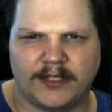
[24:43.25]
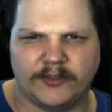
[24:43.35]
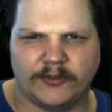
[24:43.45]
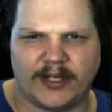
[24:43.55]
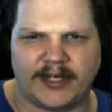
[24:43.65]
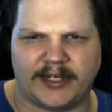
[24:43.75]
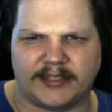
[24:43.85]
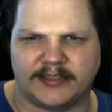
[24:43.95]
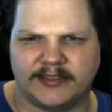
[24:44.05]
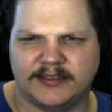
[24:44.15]
I do like
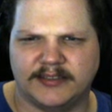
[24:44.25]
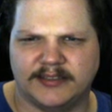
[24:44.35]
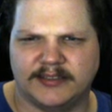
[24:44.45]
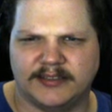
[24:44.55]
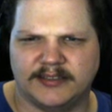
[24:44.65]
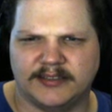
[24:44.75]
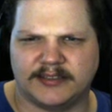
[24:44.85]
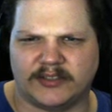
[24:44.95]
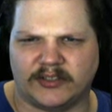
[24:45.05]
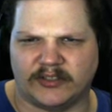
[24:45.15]
it.
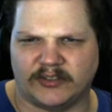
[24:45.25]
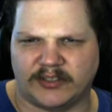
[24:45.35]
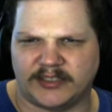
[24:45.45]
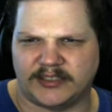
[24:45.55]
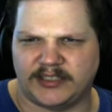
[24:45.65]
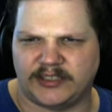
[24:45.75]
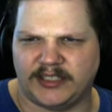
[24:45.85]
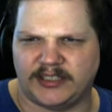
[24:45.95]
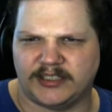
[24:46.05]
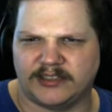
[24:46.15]
So, let's see,
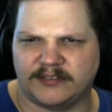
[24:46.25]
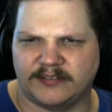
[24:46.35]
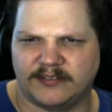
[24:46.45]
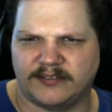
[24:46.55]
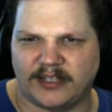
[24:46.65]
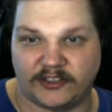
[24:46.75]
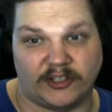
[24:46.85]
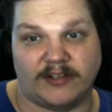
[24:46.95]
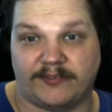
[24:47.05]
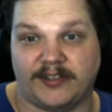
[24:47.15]
change, uh, I
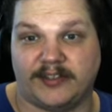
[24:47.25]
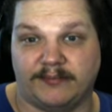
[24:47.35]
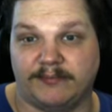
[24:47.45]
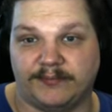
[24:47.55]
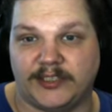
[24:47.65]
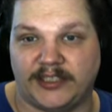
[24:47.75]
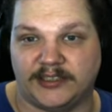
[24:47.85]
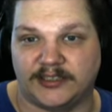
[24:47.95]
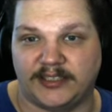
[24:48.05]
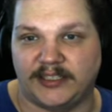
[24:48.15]
should have um,
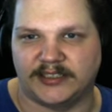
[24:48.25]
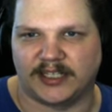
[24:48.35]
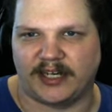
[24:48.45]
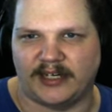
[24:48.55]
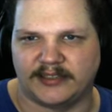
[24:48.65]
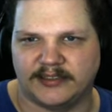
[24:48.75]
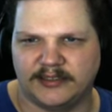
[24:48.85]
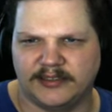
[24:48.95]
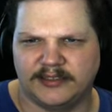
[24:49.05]
changed these a lot.